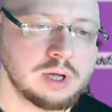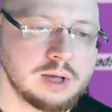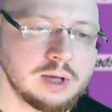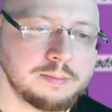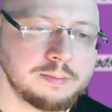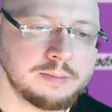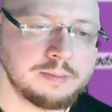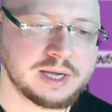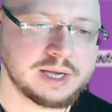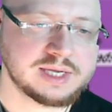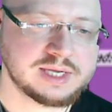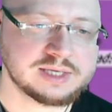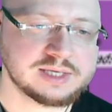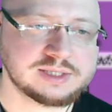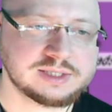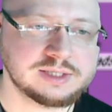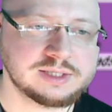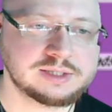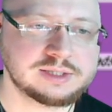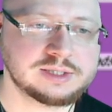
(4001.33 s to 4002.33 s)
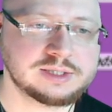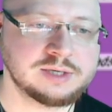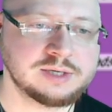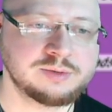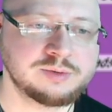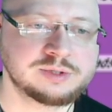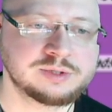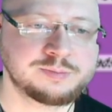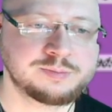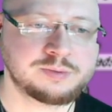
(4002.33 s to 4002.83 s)
My guess is it
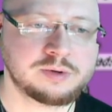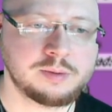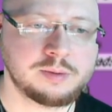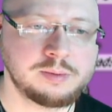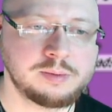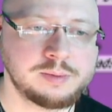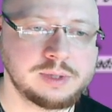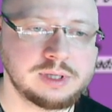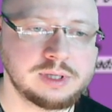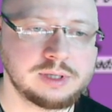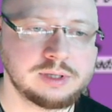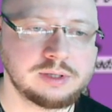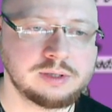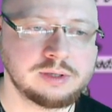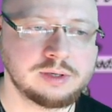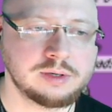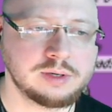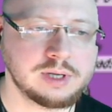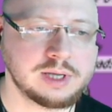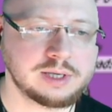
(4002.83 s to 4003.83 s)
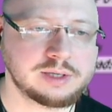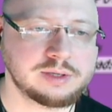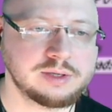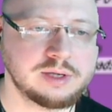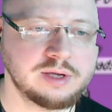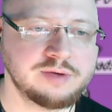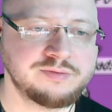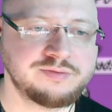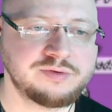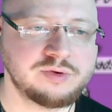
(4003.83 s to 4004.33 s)
was probably, like
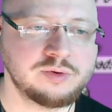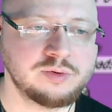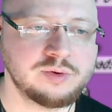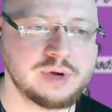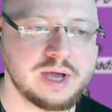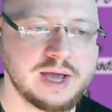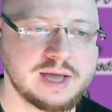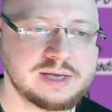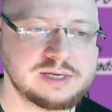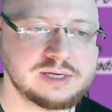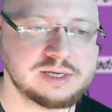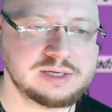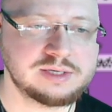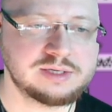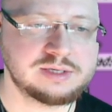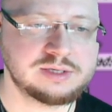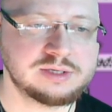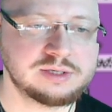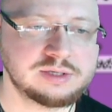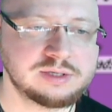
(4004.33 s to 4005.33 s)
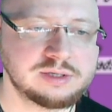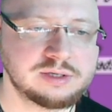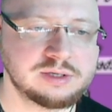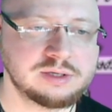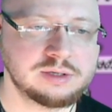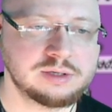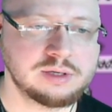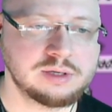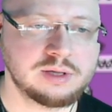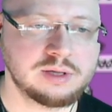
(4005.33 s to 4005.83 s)
if you edit
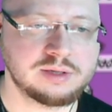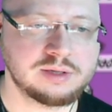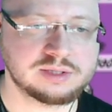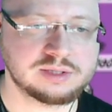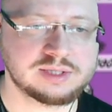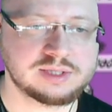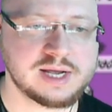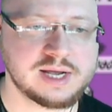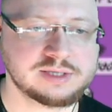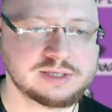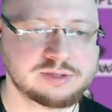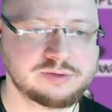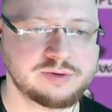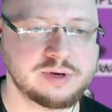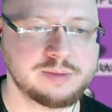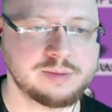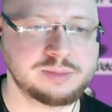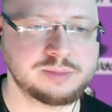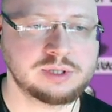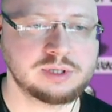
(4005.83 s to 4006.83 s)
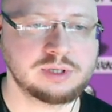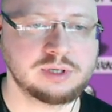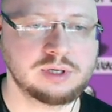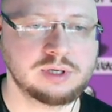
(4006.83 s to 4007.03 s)
the stack script,